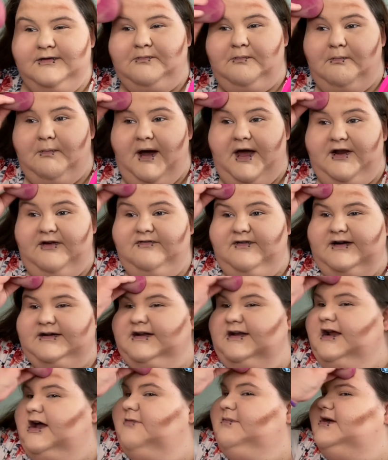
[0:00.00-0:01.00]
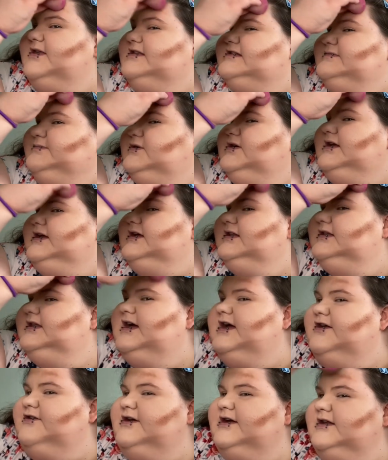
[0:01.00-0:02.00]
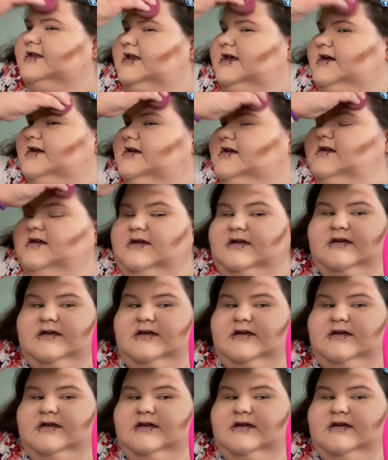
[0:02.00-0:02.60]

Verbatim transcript: Might have fucked it up by just putting a line right there.